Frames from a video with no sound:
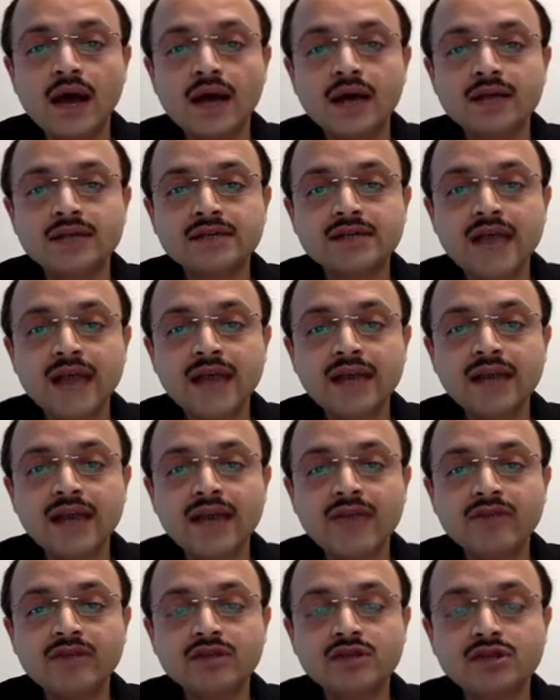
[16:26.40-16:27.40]
site,
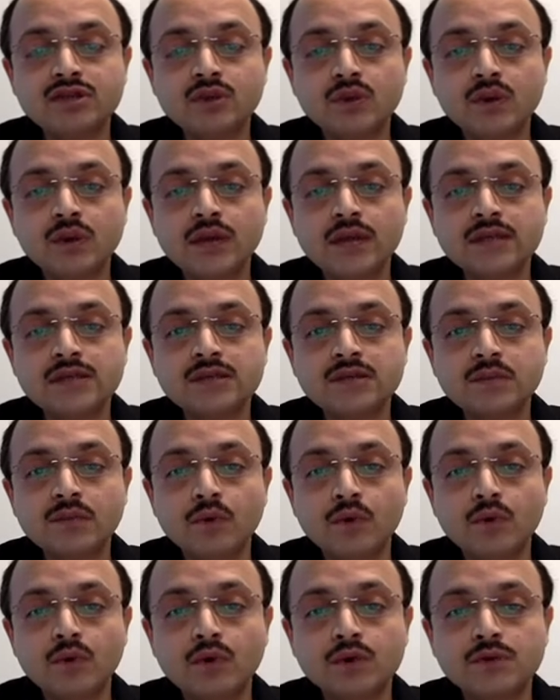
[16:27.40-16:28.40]
like which is known as
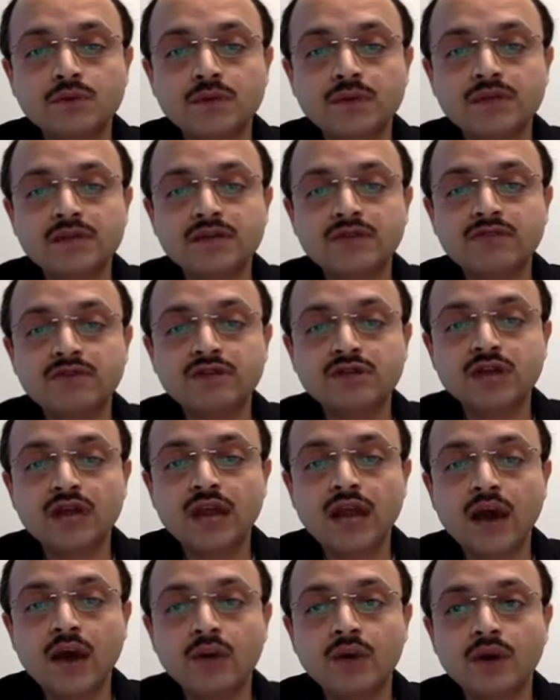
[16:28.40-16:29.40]
protospacer, which
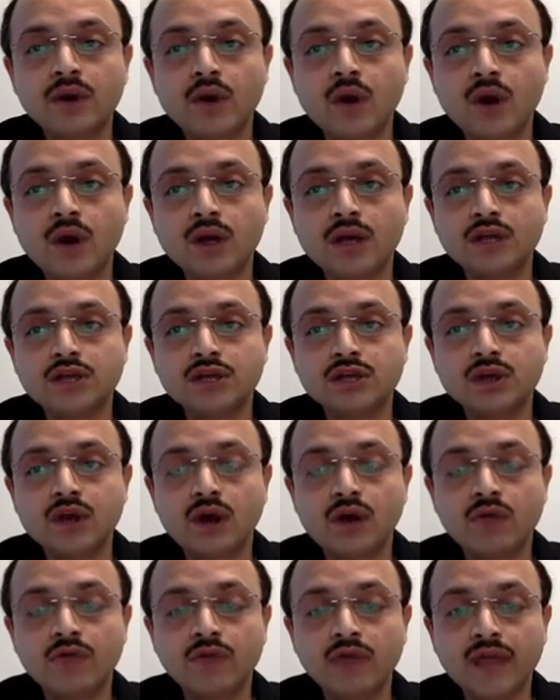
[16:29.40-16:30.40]
allow recognition
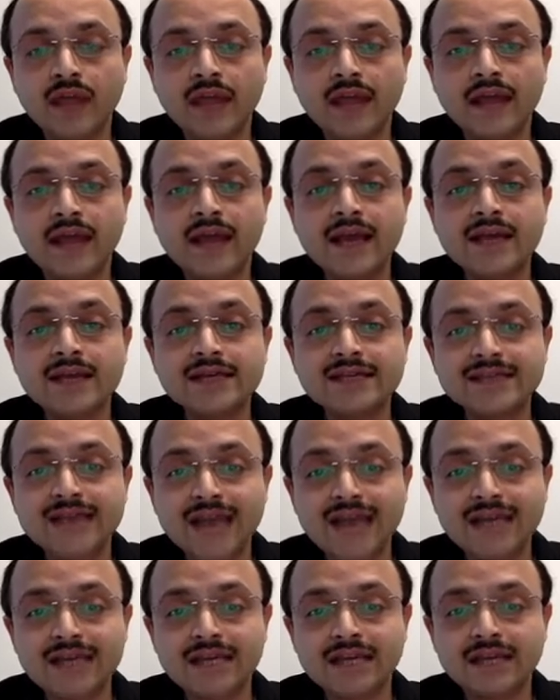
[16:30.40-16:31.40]
of a
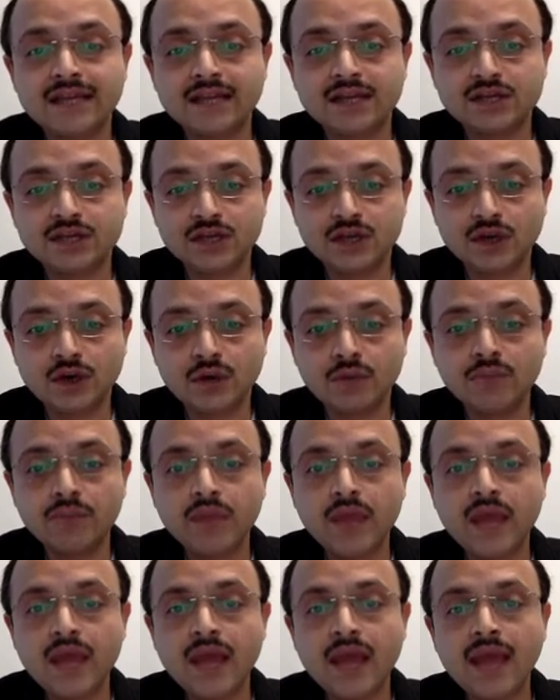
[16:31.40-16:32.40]
site in the genome.
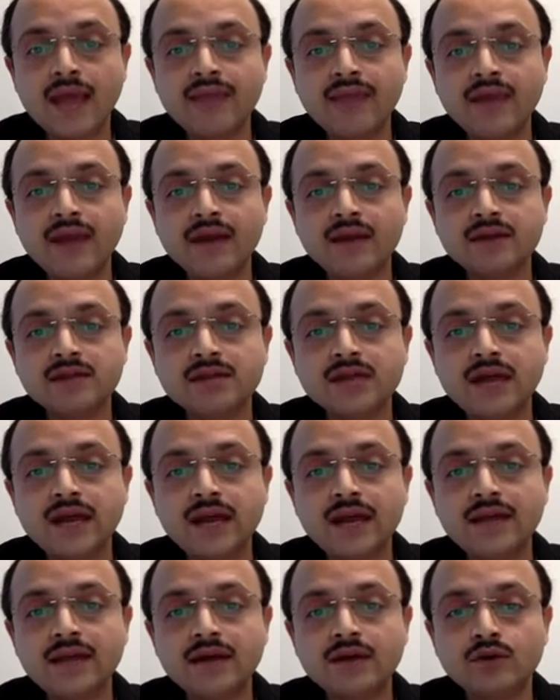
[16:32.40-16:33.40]
And there is
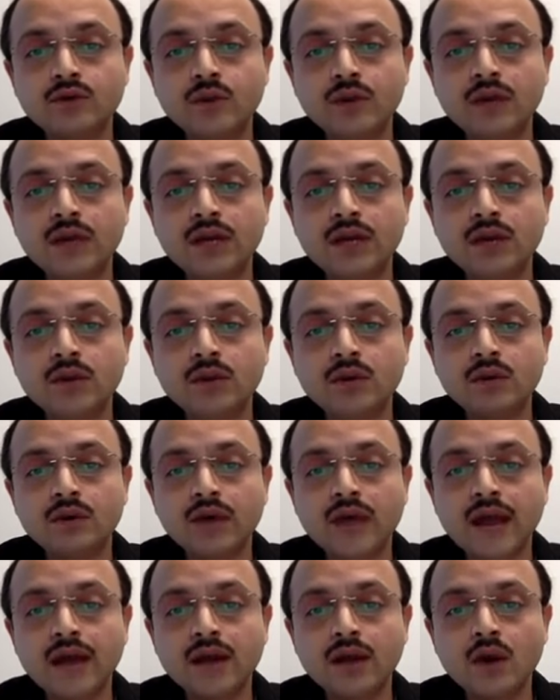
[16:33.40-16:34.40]
another 20
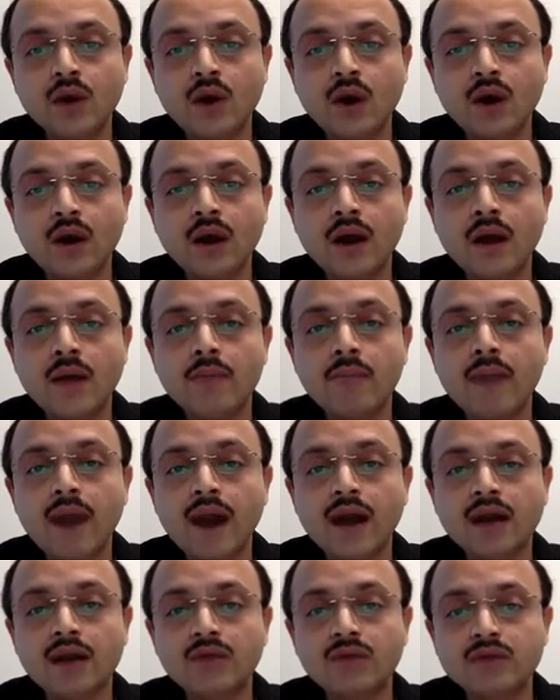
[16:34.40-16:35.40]
nucleotide long
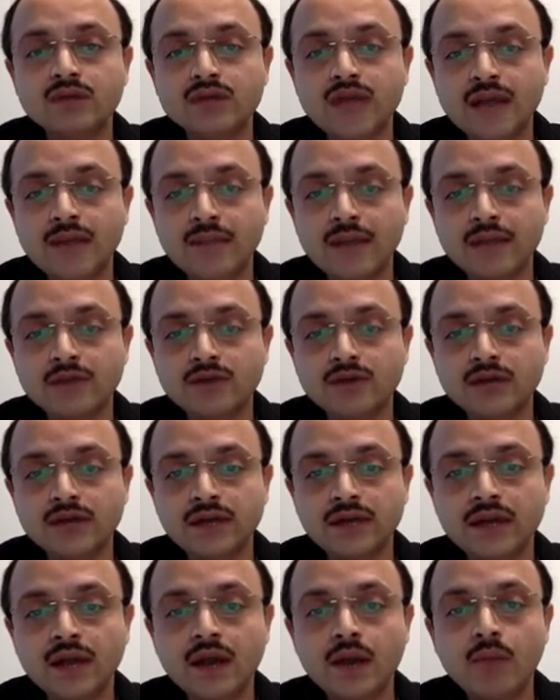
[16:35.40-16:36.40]
part, which I'm
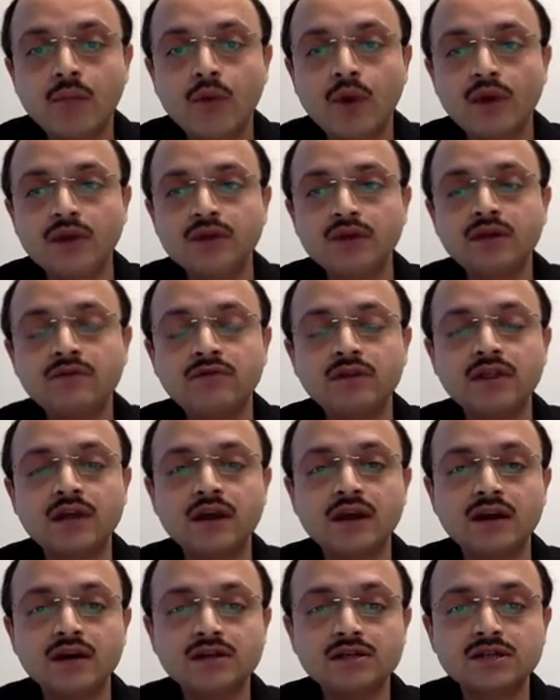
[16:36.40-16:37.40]
actually pointing with the
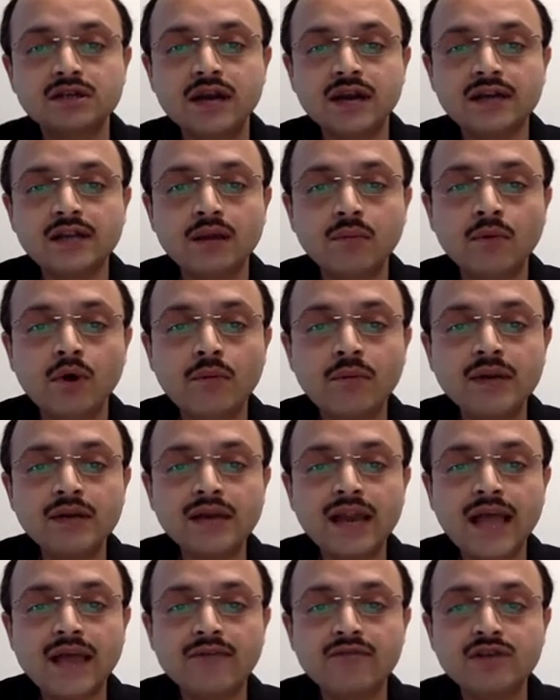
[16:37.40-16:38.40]
cursor at the moment,
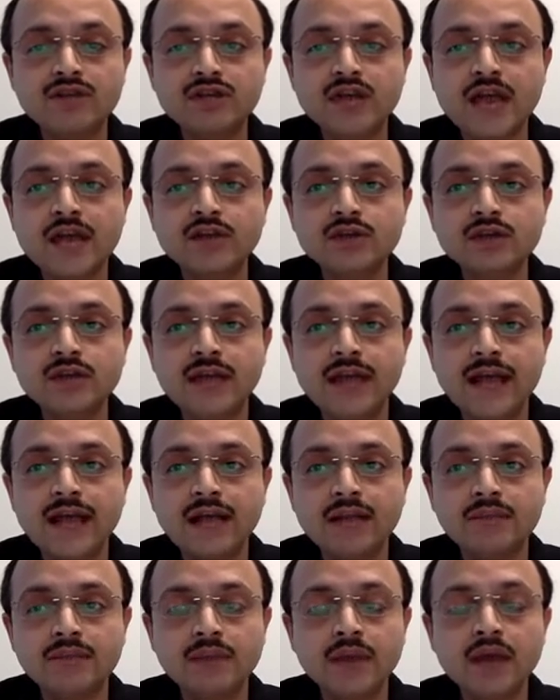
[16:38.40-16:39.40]
like which actually
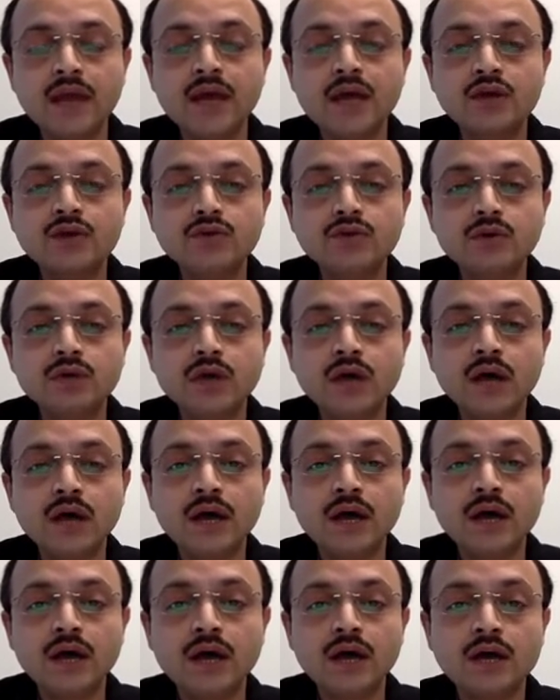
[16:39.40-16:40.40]
help
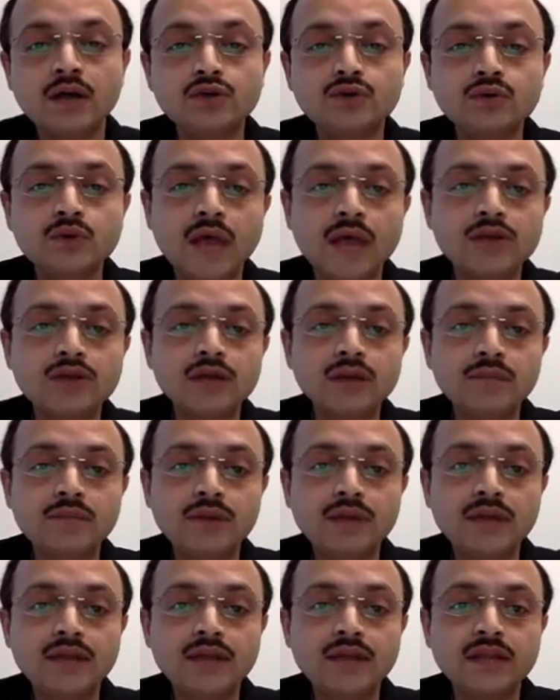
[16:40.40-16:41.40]
to actually
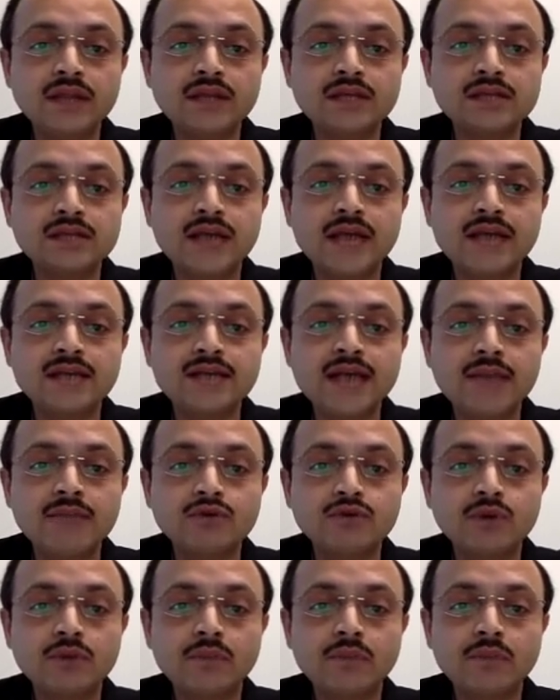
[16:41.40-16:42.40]
bring this enzyme
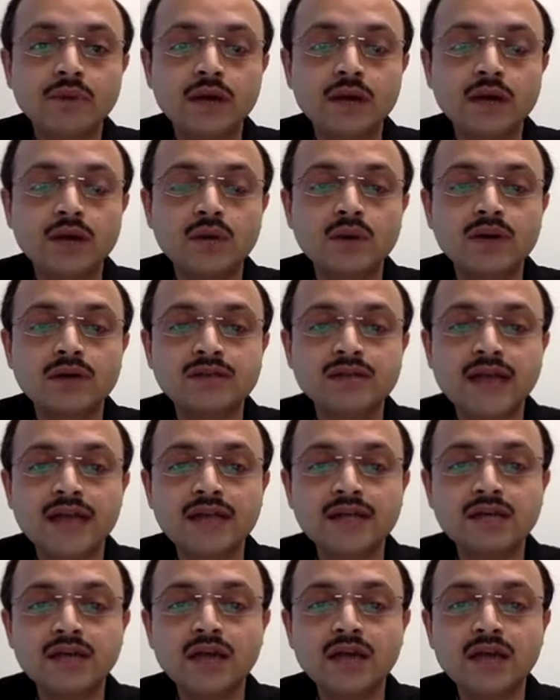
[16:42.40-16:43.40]
to a particular
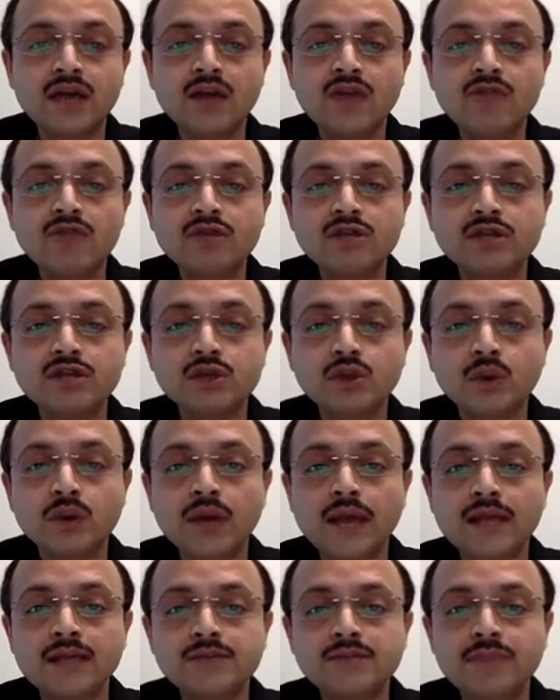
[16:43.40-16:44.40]
site, which is
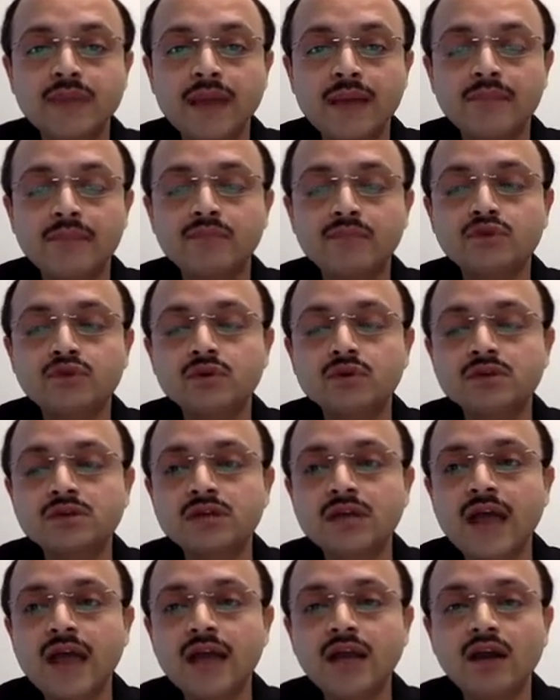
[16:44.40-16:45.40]
known as PAM. So
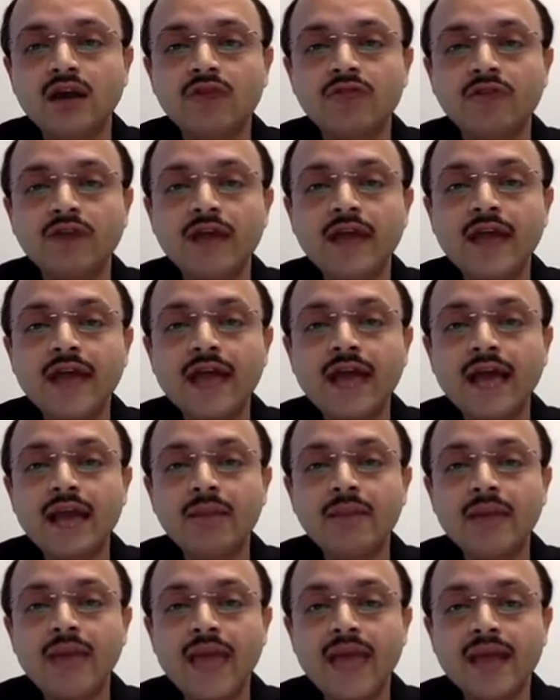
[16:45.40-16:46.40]
it's kind of help
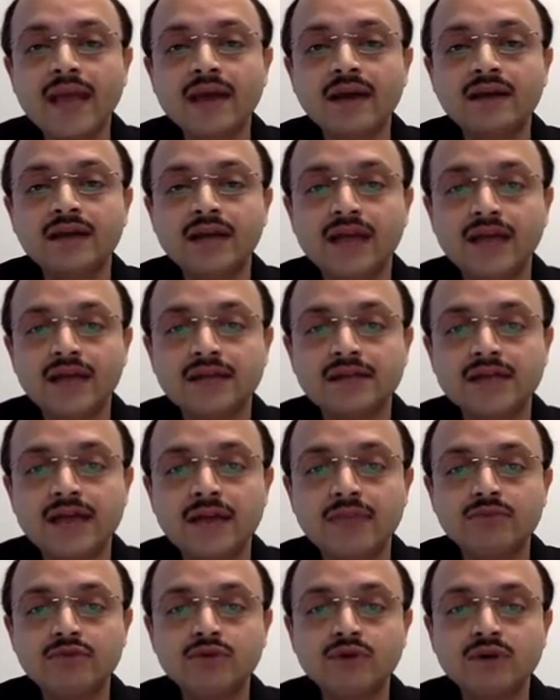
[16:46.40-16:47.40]
anchor the
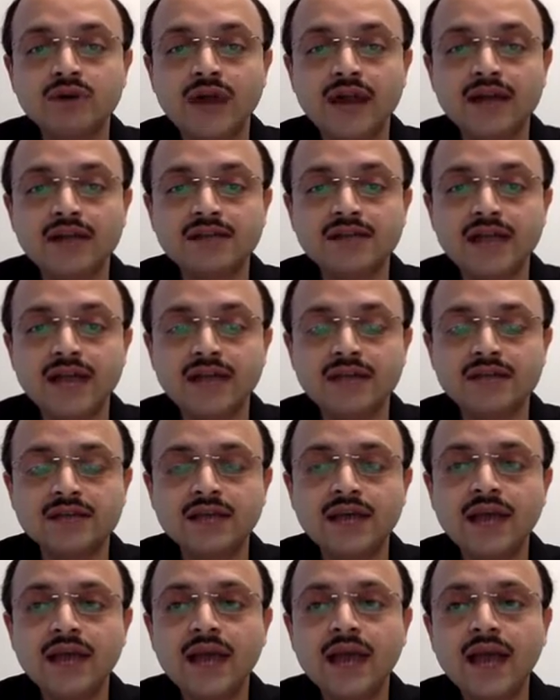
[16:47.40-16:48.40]
enzyme to a right site.
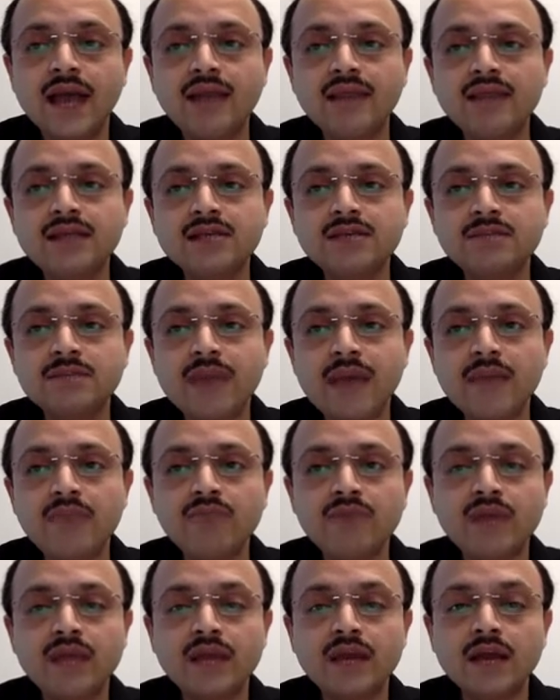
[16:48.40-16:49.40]
And this PAM
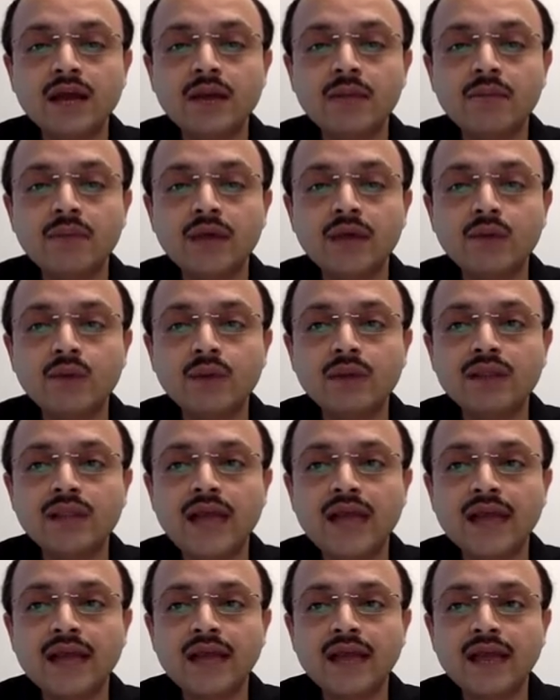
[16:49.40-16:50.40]
we can compare with
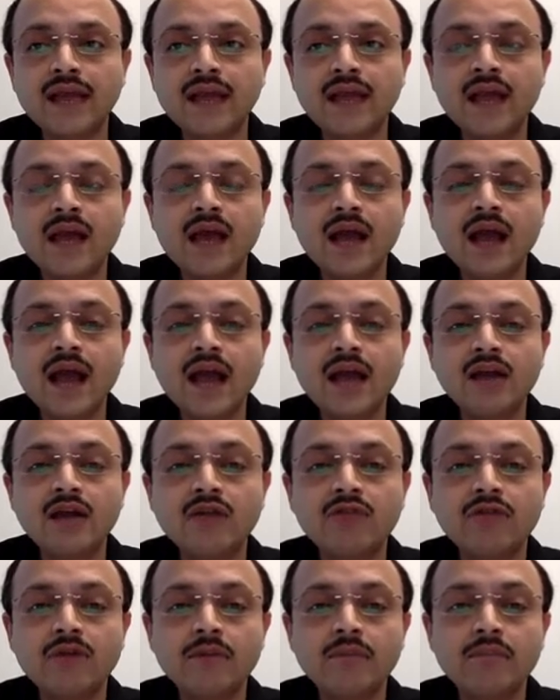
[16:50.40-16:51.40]
like a kind
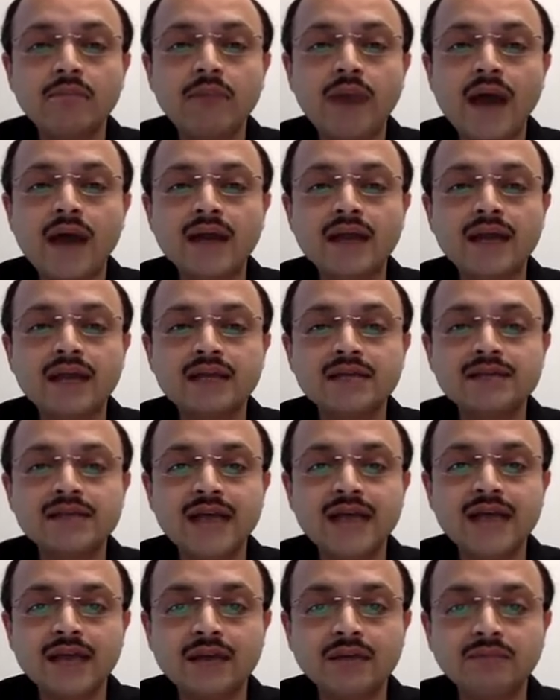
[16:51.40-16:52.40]
of a parking
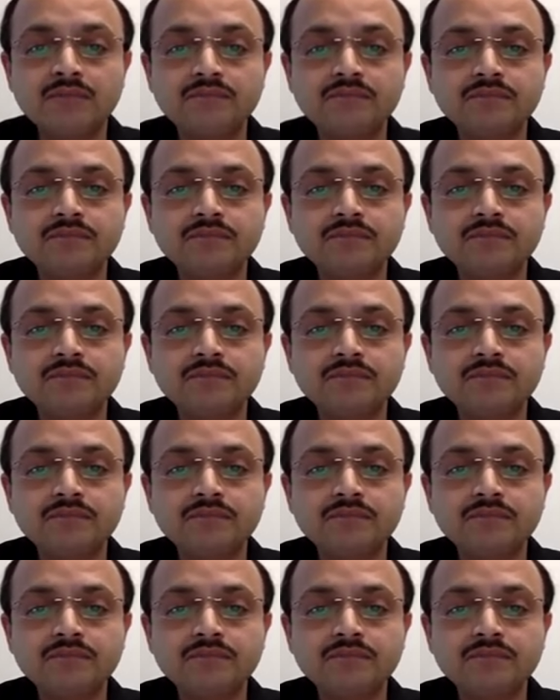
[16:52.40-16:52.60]
sign.